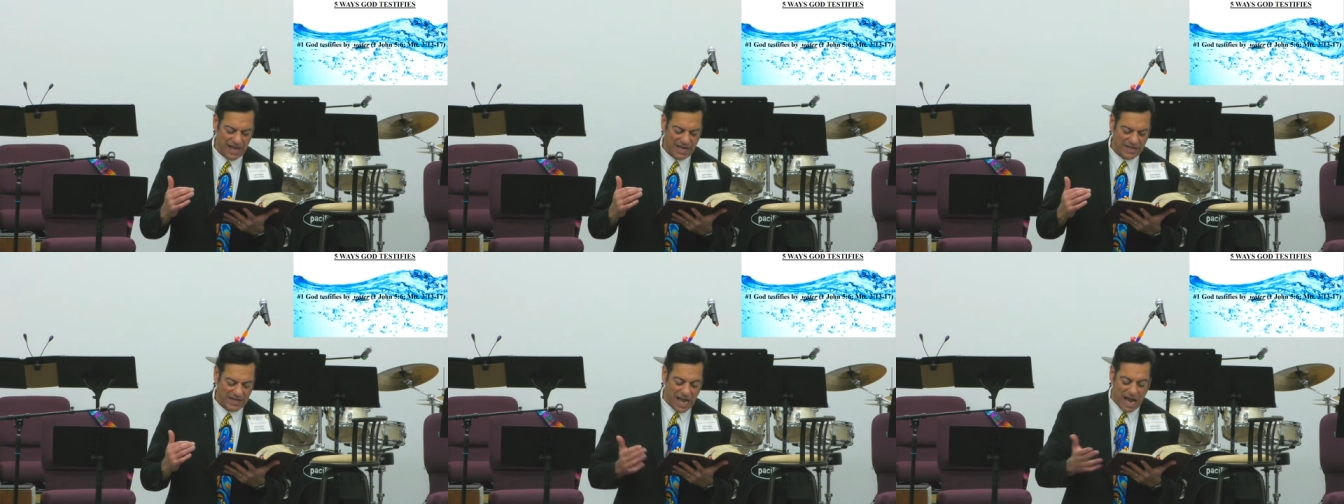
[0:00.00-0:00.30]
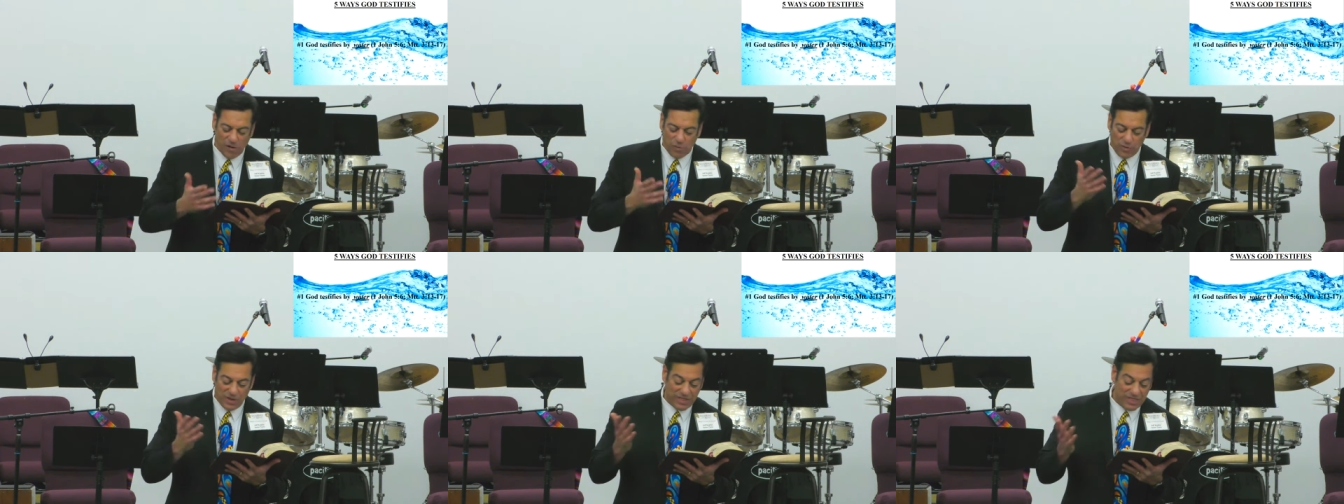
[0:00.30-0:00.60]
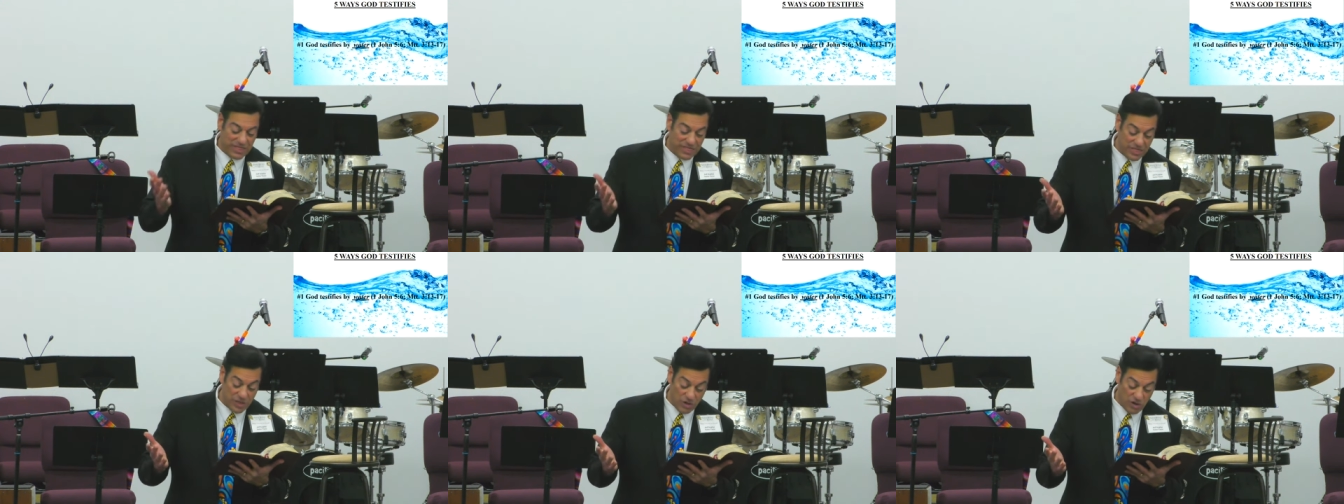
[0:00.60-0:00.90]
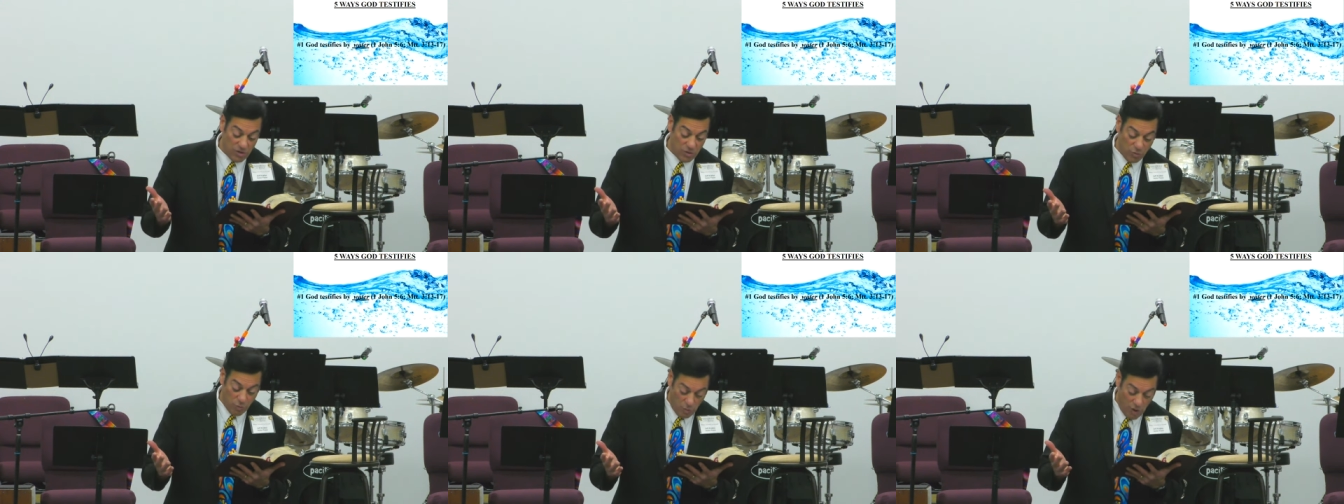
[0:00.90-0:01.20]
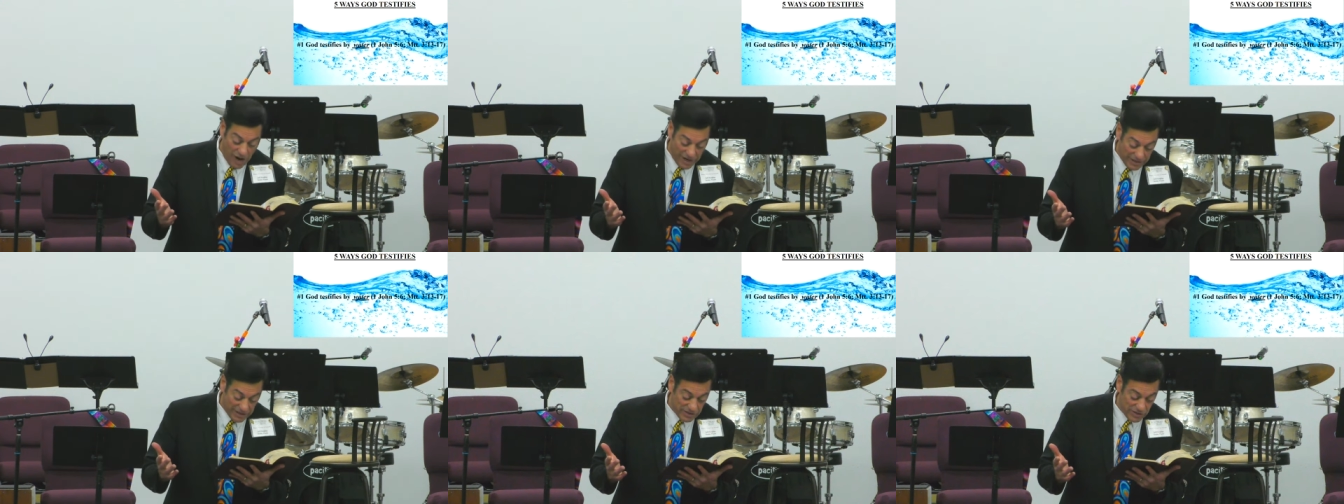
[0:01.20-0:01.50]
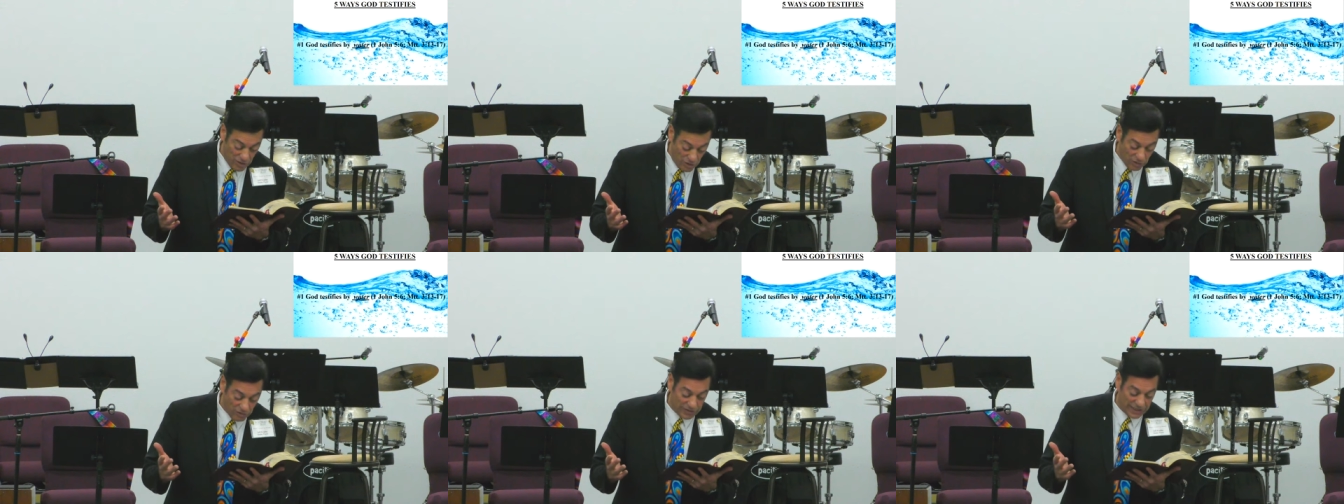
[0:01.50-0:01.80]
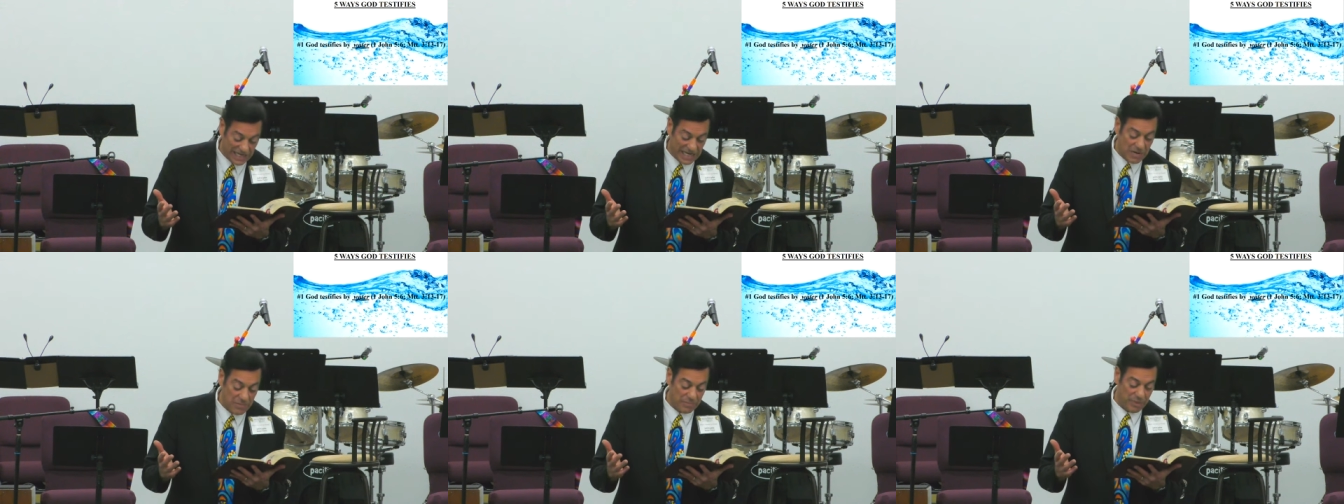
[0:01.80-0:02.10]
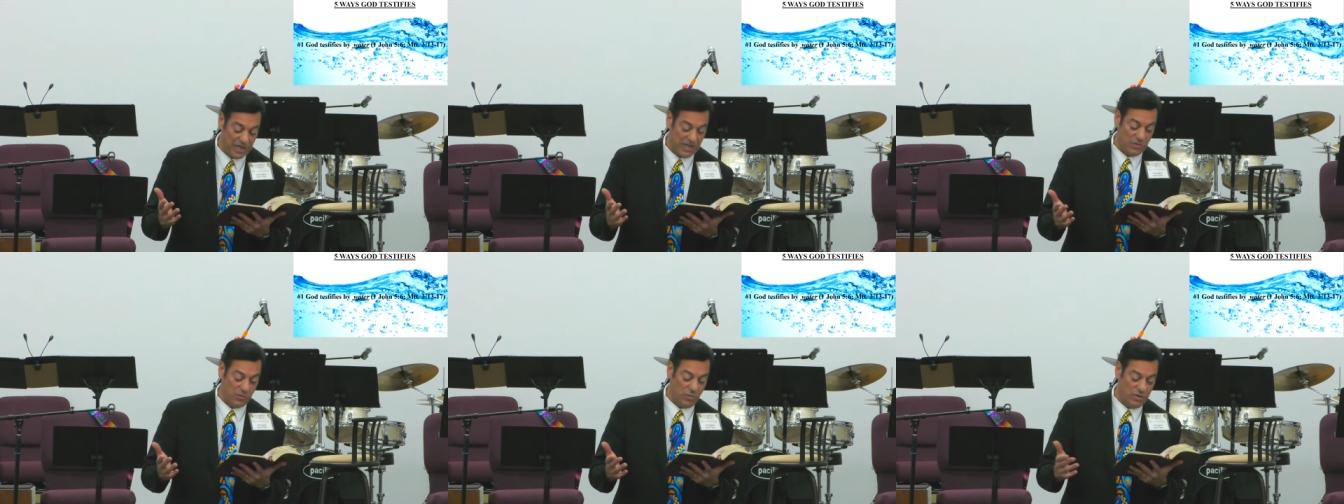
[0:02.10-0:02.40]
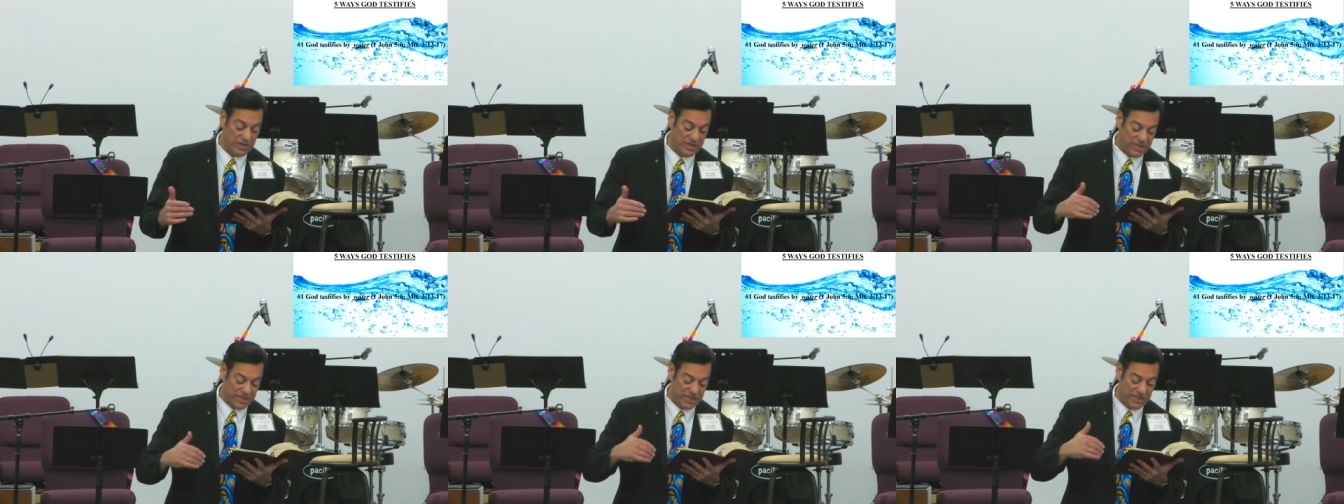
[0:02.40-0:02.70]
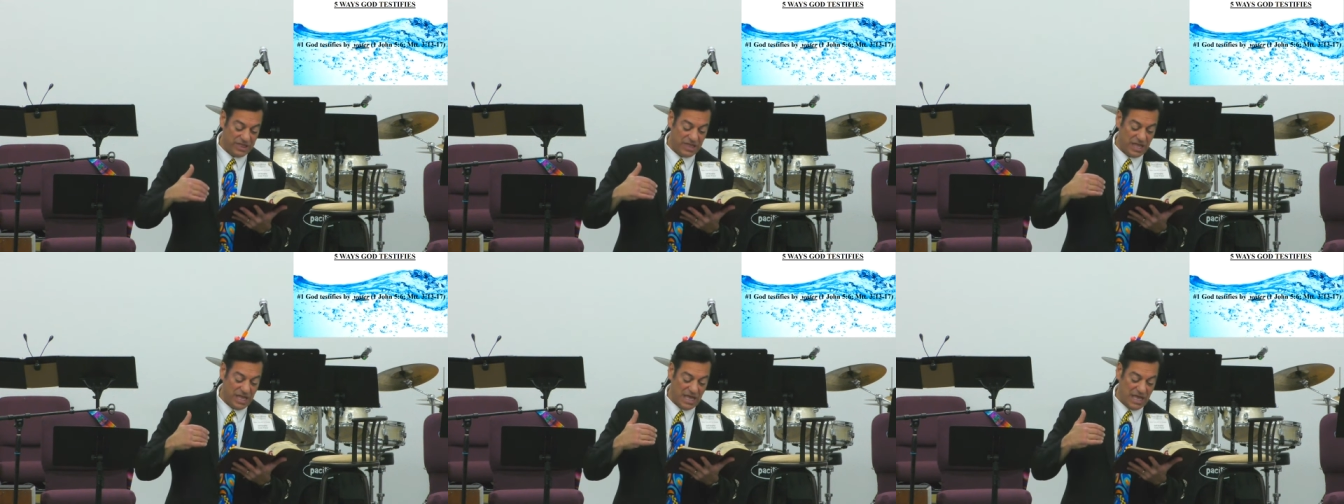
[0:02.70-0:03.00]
not with the water only, but with